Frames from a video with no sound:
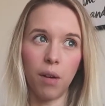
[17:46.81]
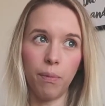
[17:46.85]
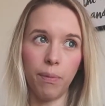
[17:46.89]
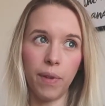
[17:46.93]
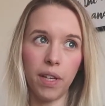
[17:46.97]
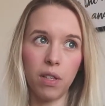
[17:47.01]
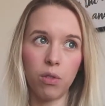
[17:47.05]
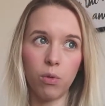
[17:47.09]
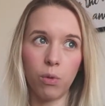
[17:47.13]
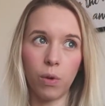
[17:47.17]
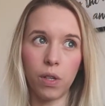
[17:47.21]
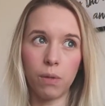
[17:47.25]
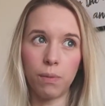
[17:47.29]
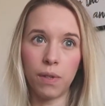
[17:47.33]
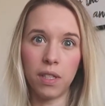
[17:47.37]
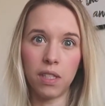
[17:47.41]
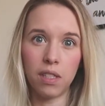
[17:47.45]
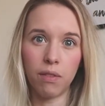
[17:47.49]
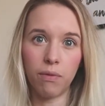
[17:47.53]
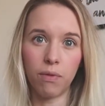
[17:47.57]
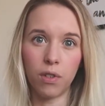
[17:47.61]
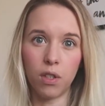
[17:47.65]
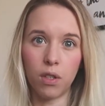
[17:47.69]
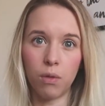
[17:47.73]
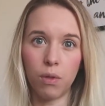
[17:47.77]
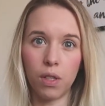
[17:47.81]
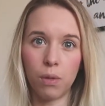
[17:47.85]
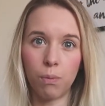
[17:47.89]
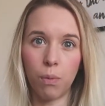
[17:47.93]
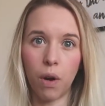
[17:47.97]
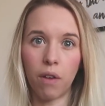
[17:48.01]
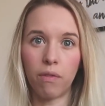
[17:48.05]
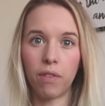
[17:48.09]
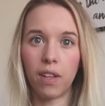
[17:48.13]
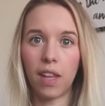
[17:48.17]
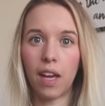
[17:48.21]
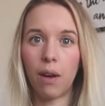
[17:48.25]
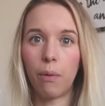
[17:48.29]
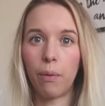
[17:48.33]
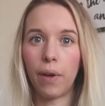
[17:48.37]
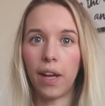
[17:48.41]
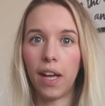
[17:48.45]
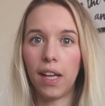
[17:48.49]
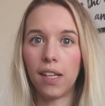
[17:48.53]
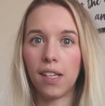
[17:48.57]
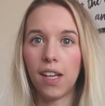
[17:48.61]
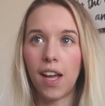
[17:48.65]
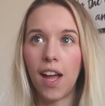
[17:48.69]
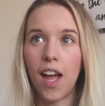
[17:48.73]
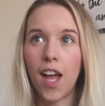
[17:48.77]
He's always been different to his brother that
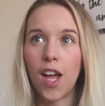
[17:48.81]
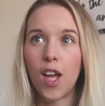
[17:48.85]
way.